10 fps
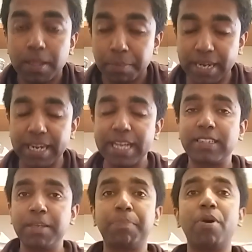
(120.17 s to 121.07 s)
But it
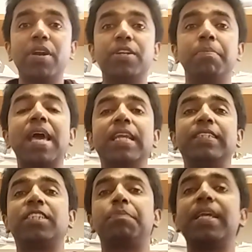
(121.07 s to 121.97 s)
is important to manage
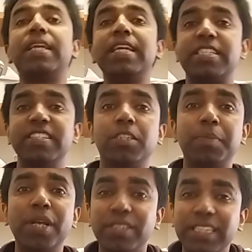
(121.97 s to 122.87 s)
expectations
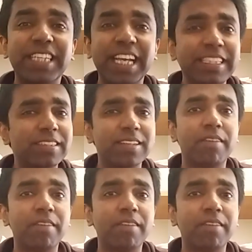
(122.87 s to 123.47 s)
because the changes are